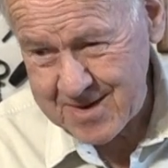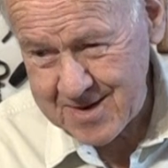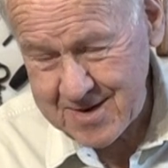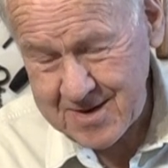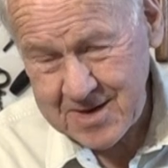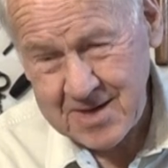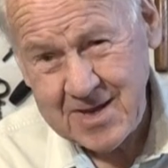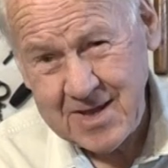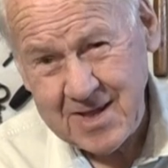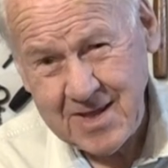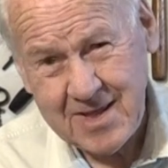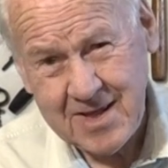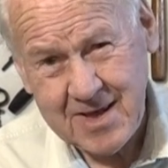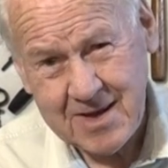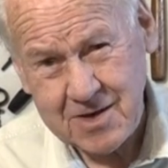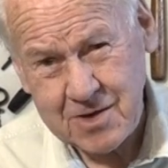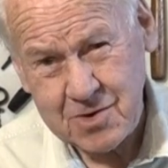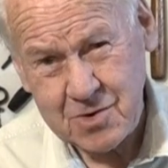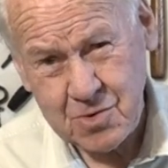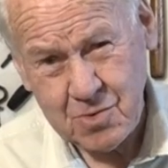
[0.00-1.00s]
they
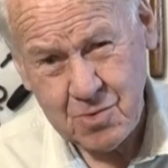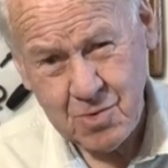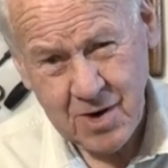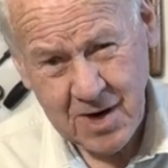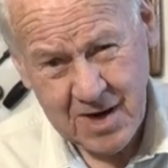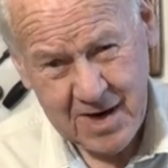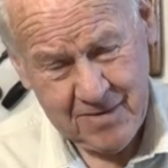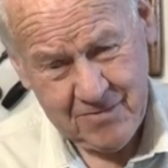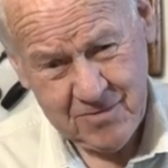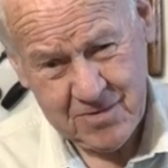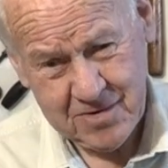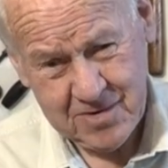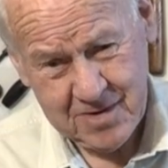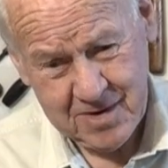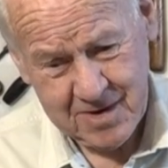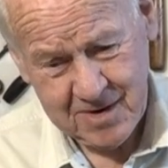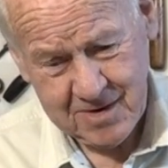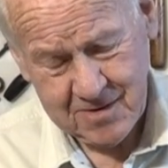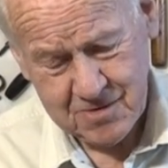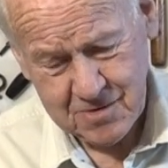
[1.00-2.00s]
get too clever,
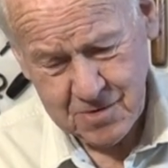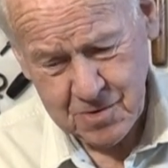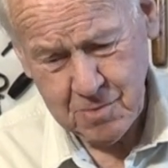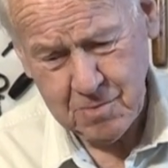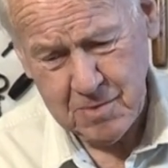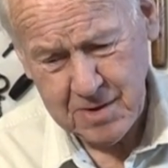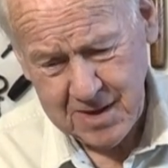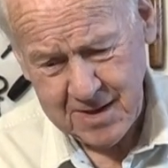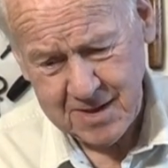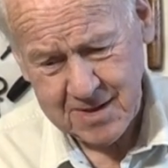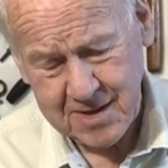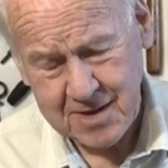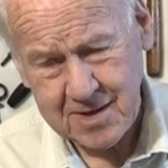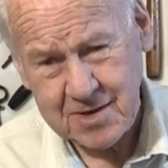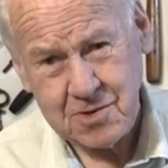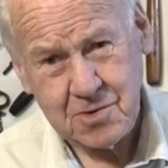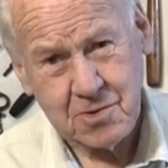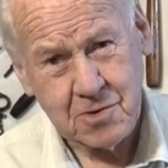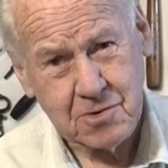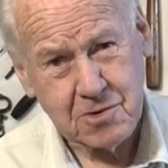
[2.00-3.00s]
they've got too many
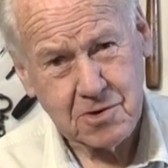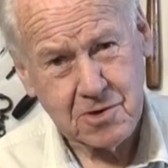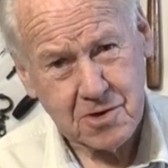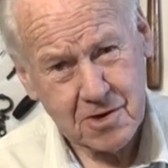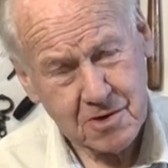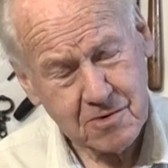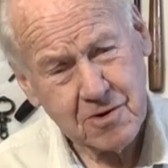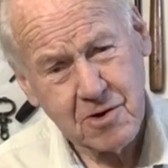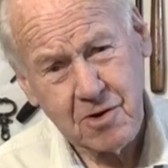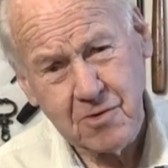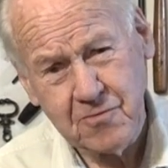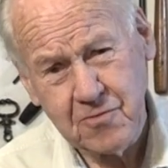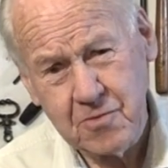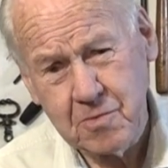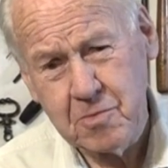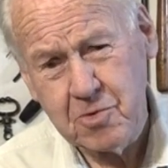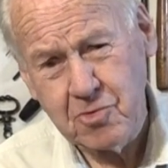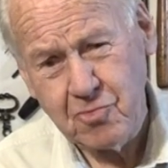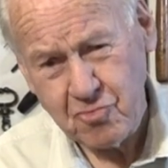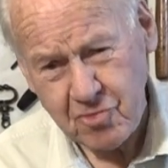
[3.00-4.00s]
things on, and none of
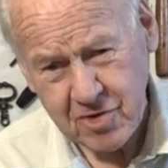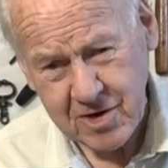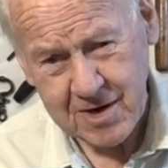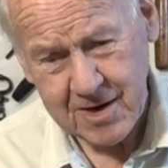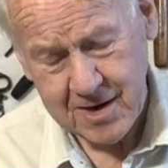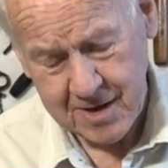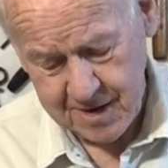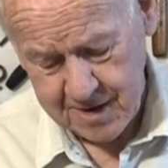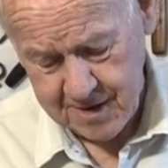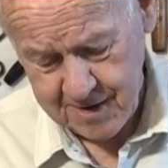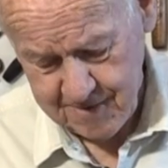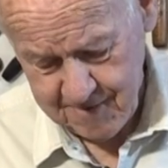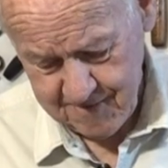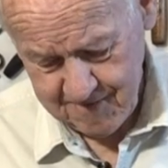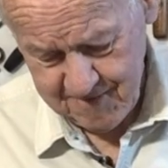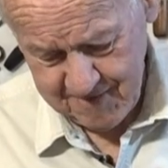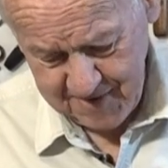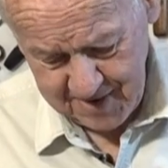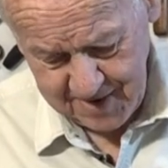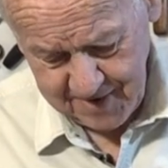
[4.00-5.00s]
them are really
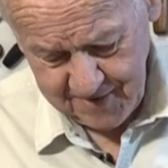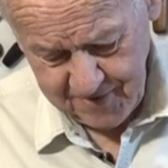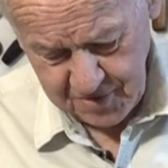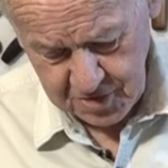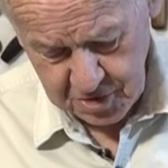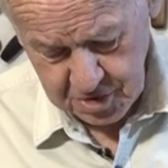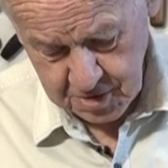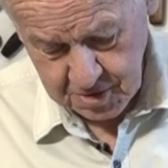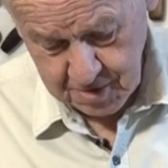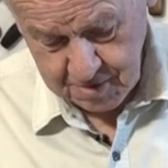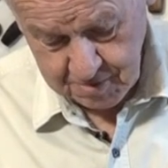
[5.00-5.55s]
efficient.